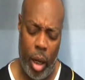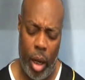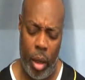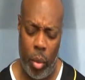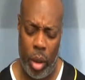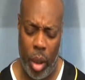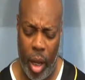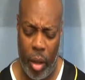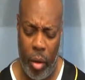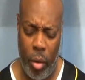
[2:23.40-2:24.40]
And we
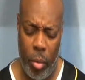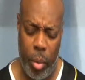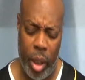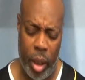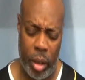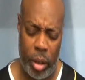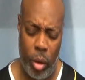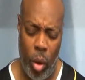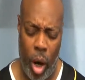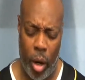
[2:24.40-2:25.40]
thank you because
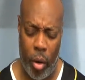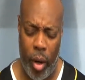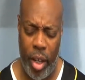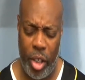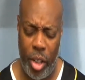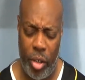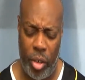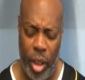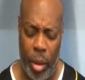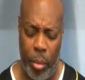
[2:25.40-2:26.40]
you are
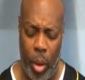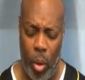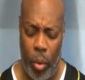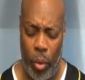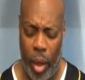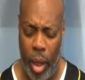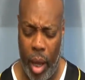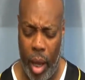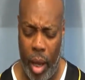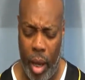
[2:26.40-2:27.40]
gracious in both
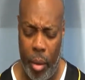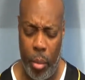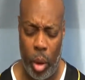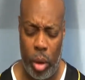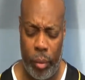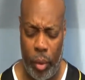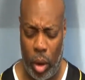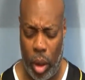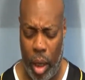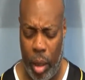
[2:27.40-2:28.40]
and
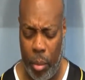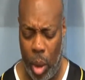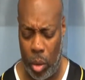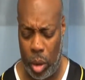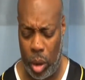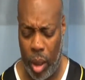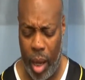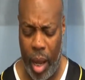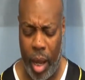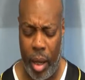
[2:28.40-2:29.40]
merciful in most,
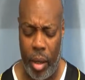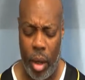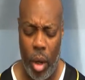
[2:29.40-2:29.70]
and